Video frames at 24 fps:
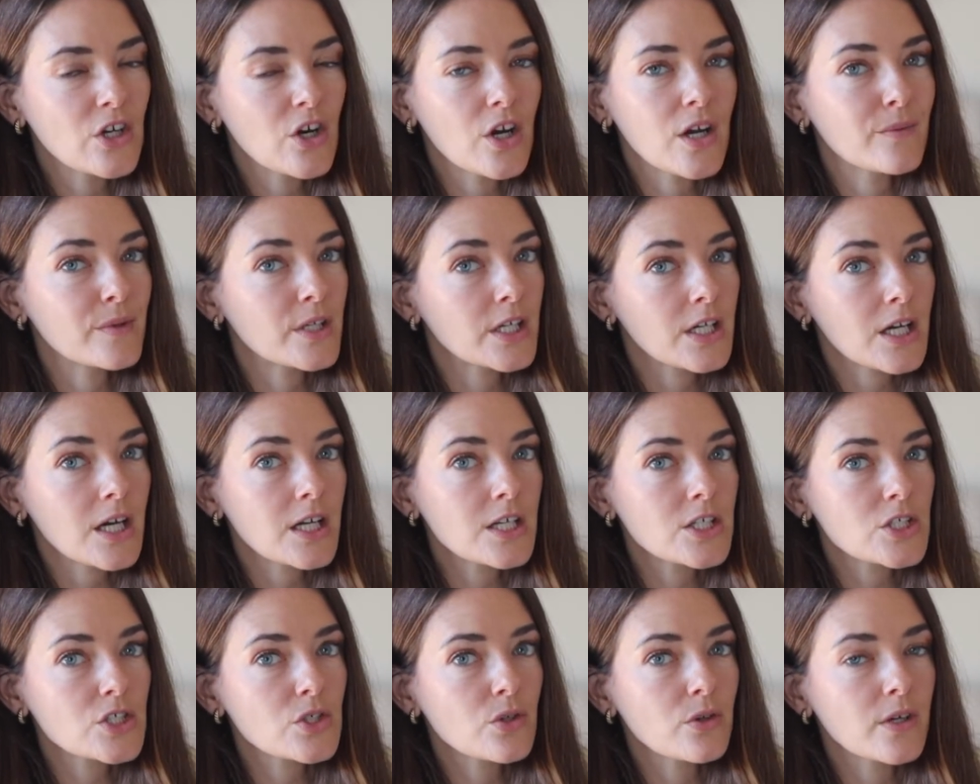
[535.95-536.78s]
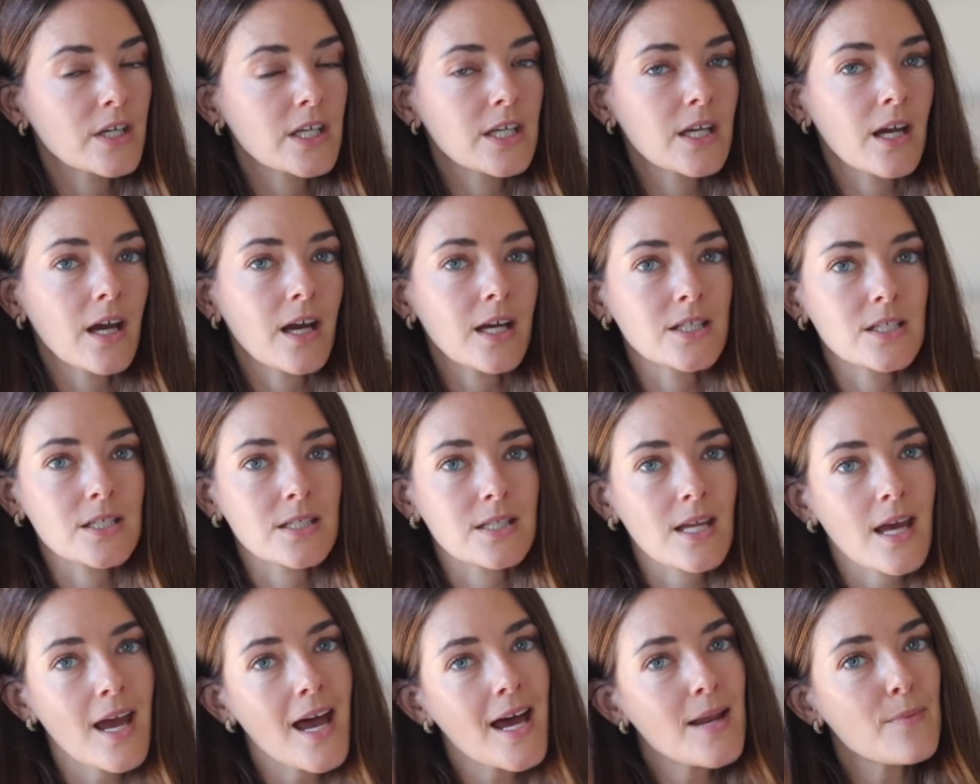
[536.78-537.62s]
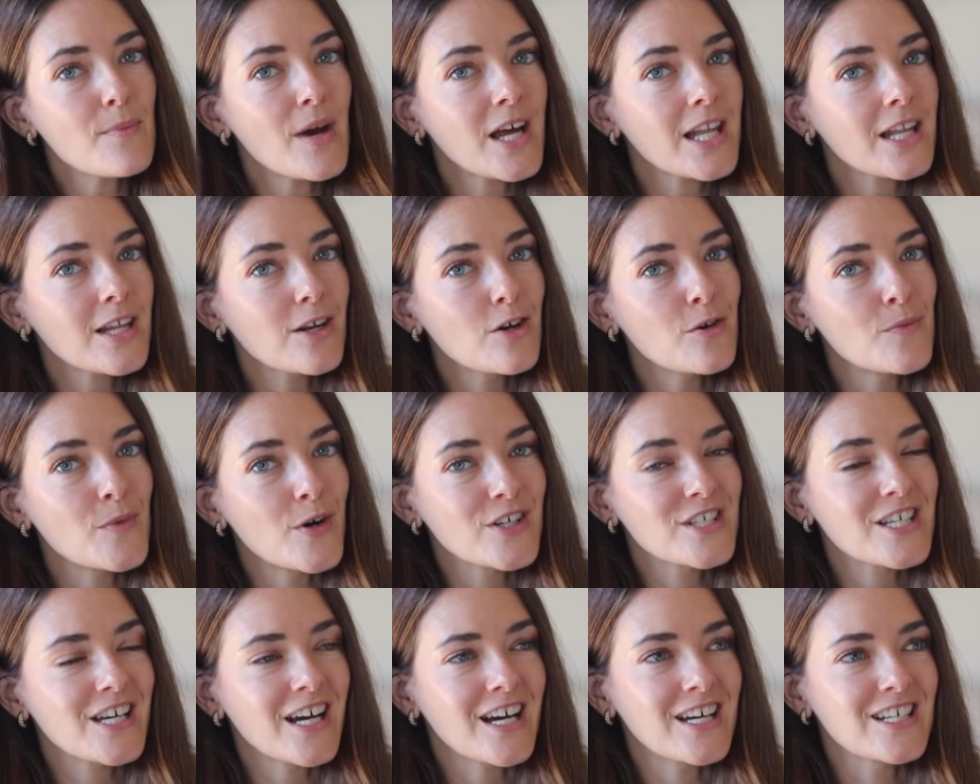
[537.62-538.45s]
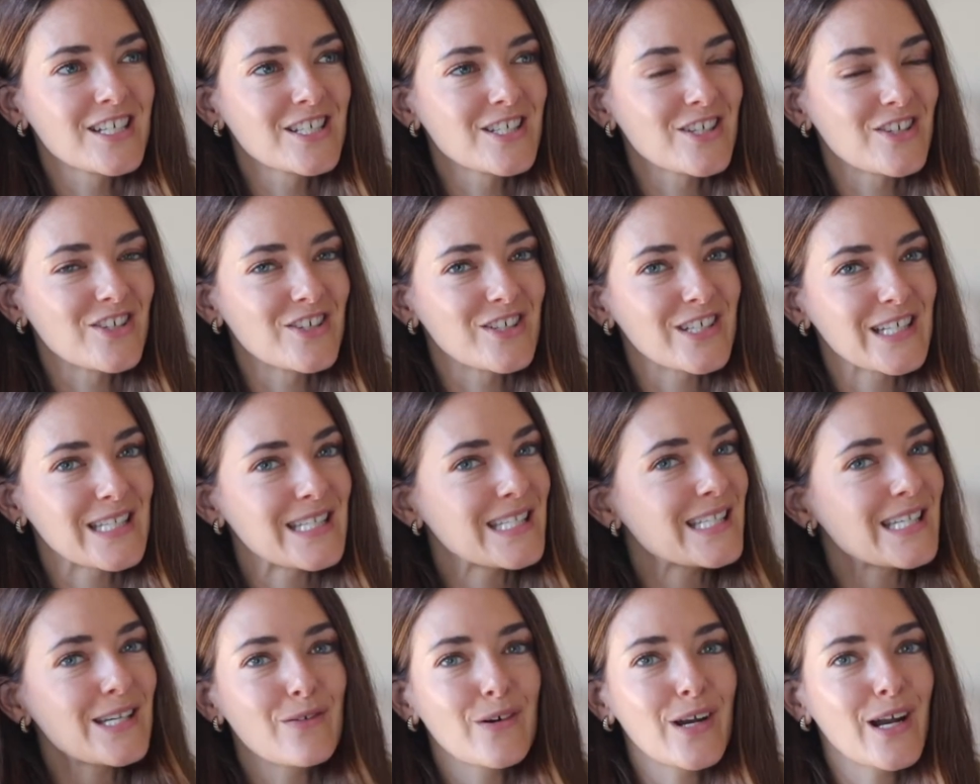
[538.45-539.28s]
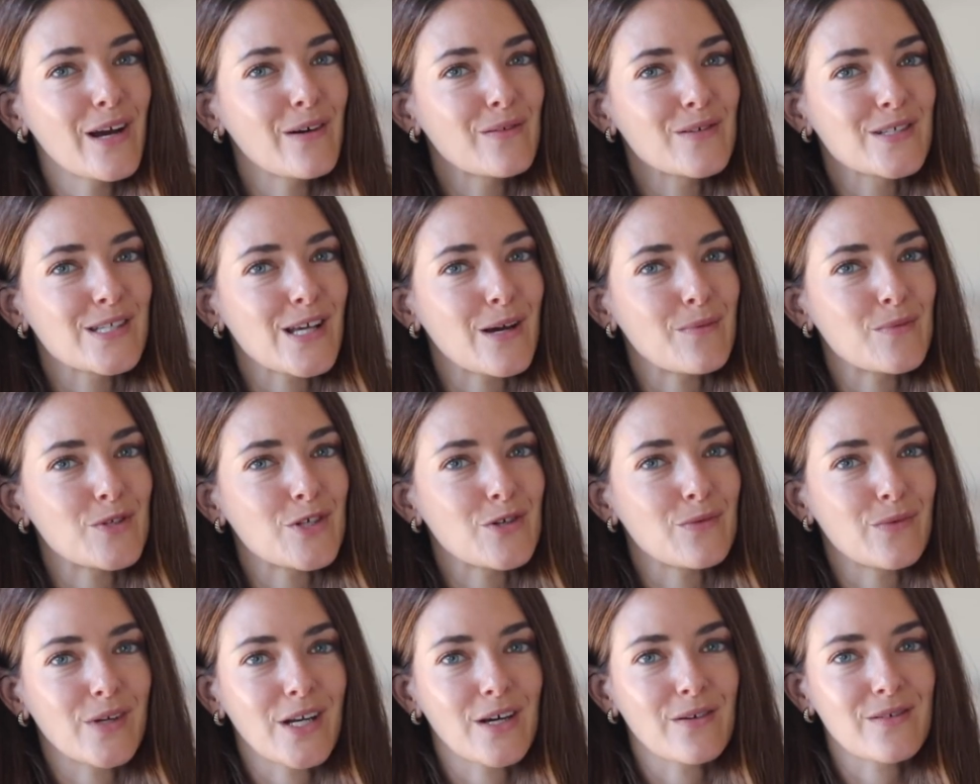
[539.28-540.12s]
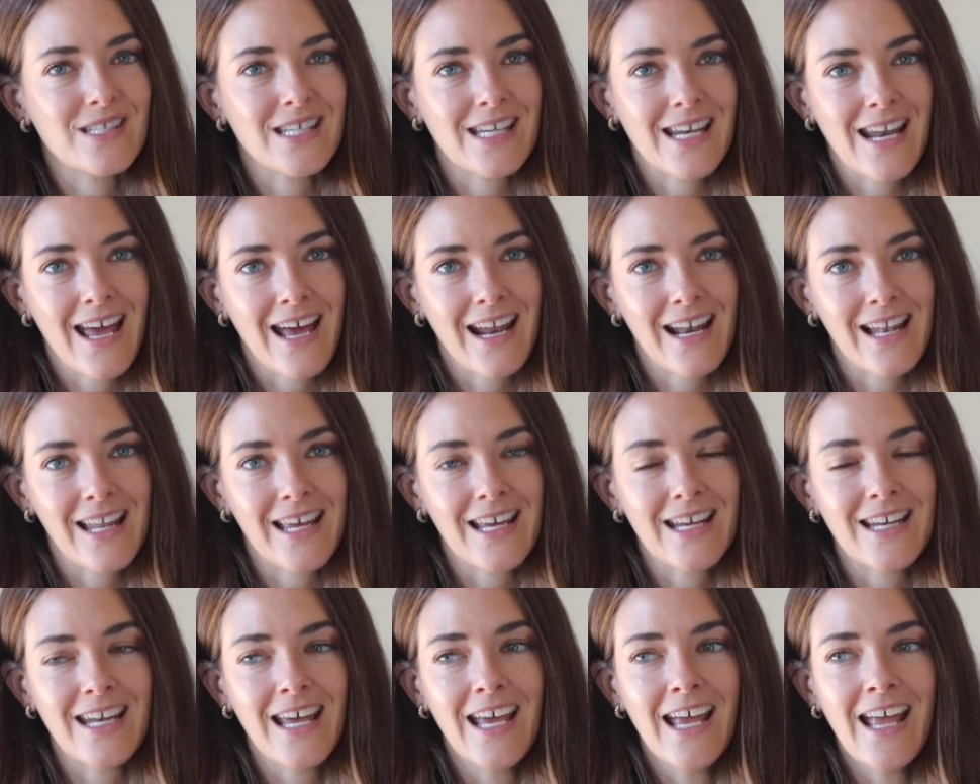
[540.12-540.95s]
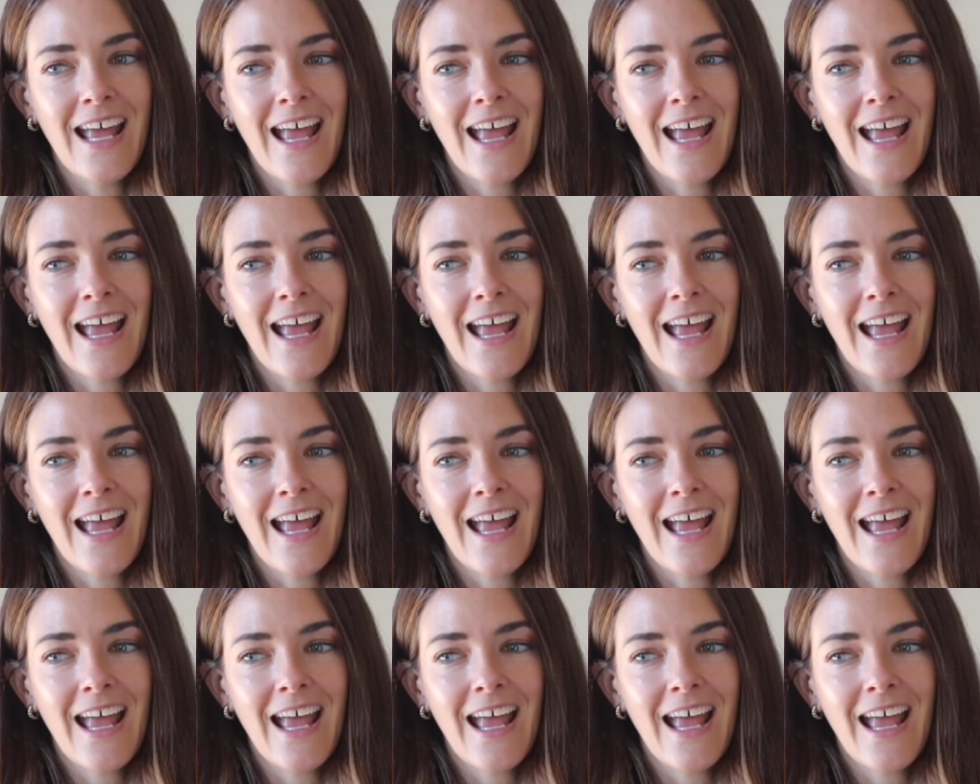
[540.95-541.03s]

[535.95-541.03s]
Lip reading: I'm going to cut it short here and just add my little montage so you can see what I was up to when I was in Adelaide.